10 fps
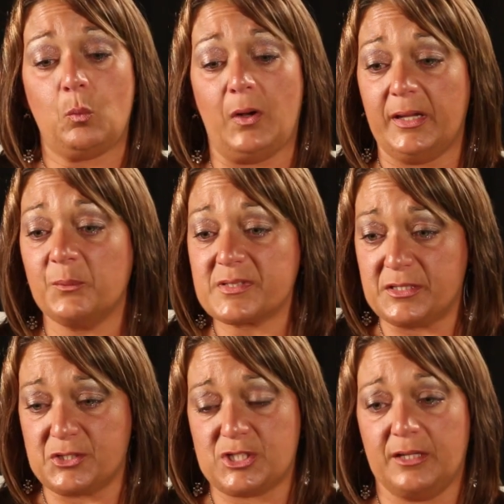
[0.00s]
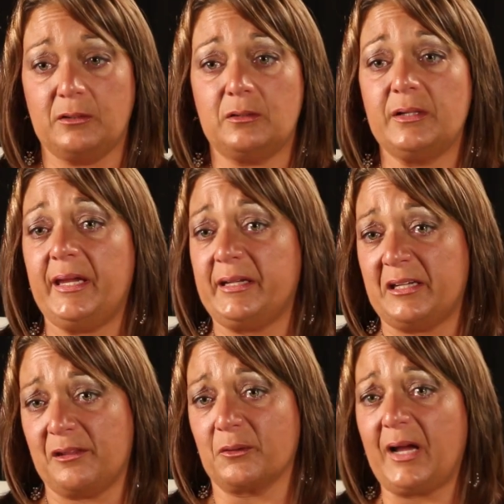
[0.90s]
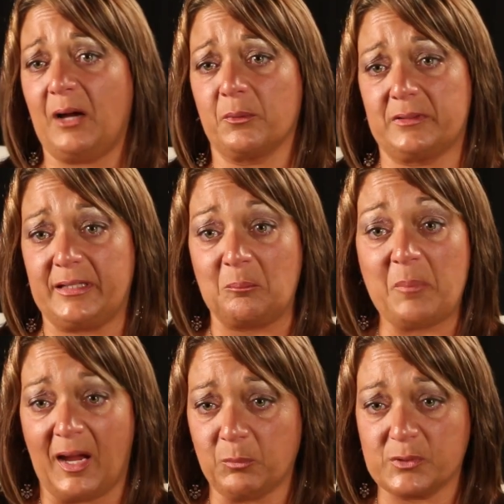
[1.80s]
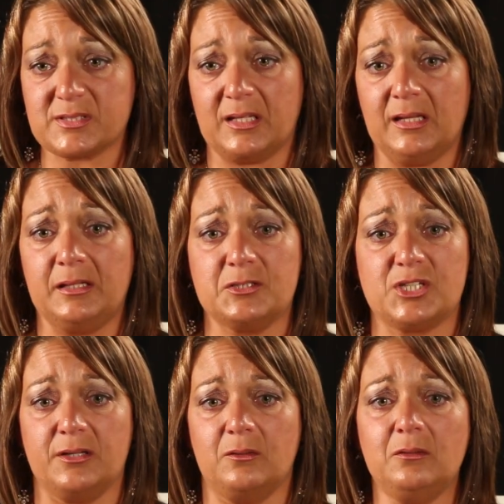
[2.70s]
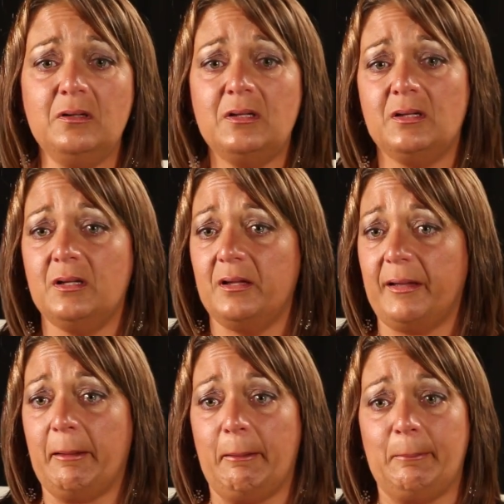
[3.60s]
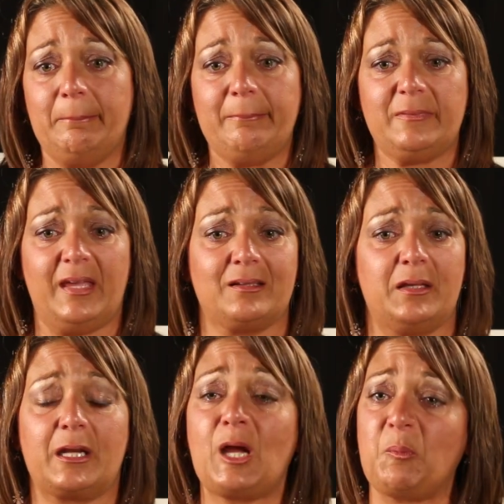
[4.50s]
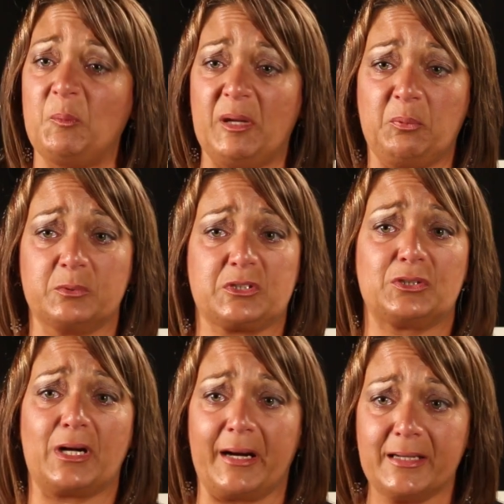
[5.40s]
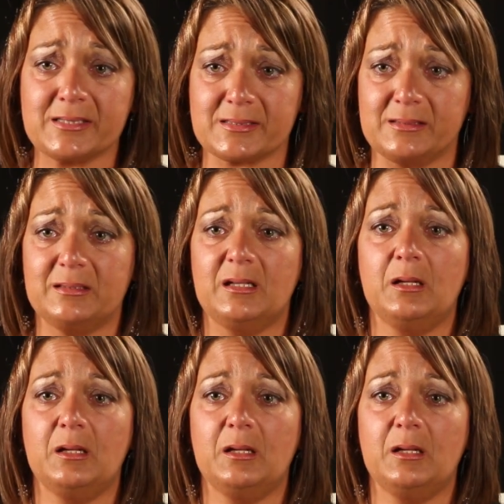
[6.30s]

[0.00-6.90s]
while he was in jail, he and another guy were leading Bible study in jail. They had led a couple people to Christ,